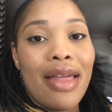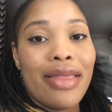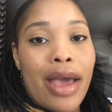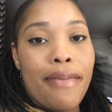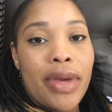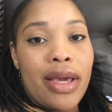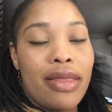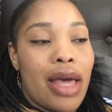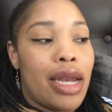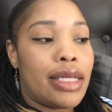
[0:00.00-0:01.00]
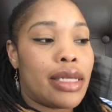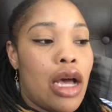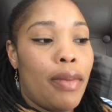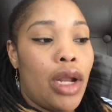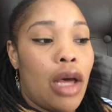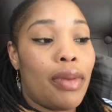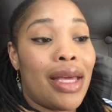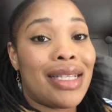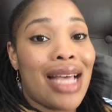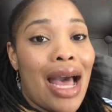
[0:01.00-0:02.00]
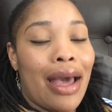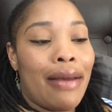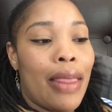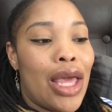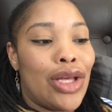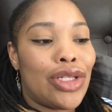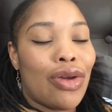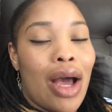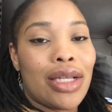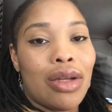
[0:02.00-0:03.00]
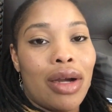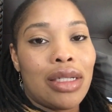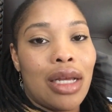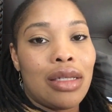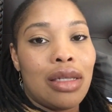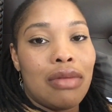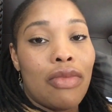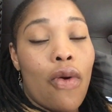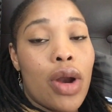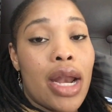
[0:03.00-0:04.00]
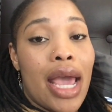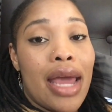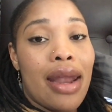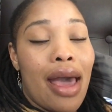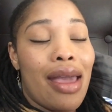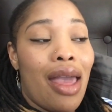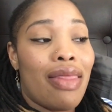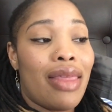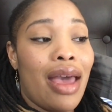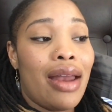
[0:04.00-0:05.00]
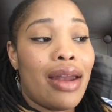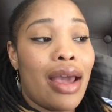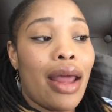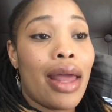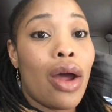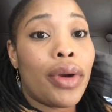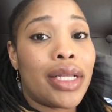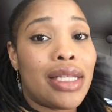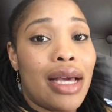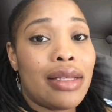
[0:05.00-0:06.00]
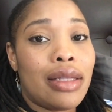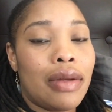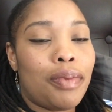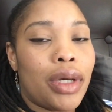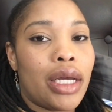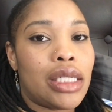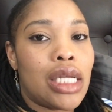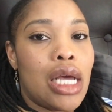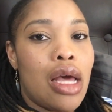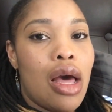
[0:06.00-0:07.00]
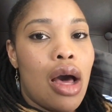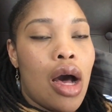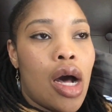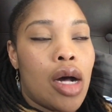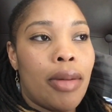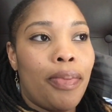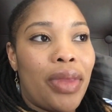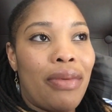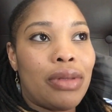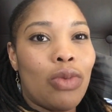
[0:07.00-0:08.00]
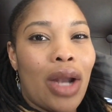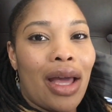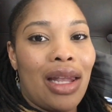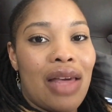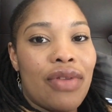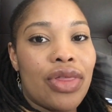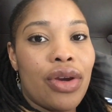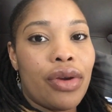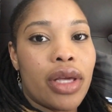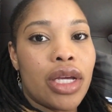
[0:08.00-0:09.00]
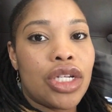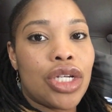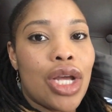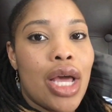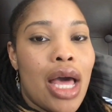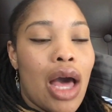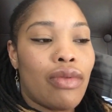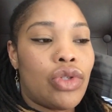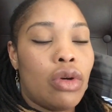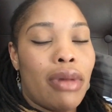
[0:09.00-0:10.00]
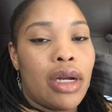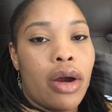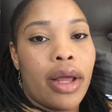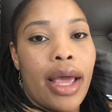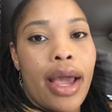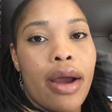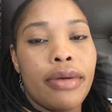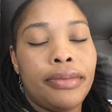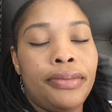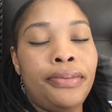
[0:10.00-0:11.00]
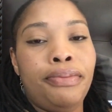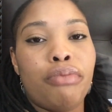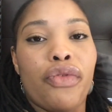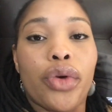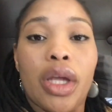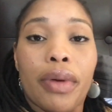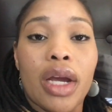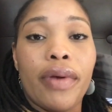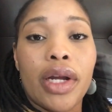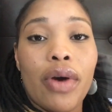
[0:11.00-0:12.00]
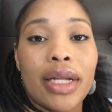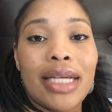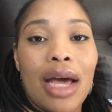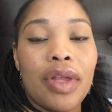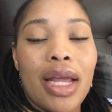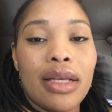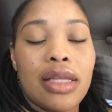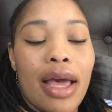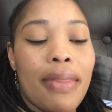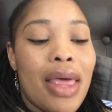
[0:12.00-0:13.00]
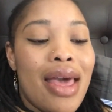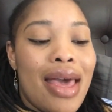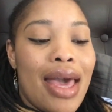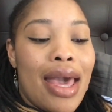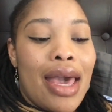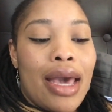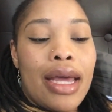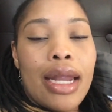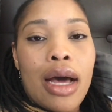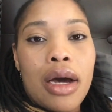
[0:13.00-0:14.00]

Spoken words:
That means that it's coming up. It's high. So I start testing morning and night. And that night I had already tested, but it was more like 11:30ish. I was doing my daughter hair before they were getting ready to go out of town the next day. And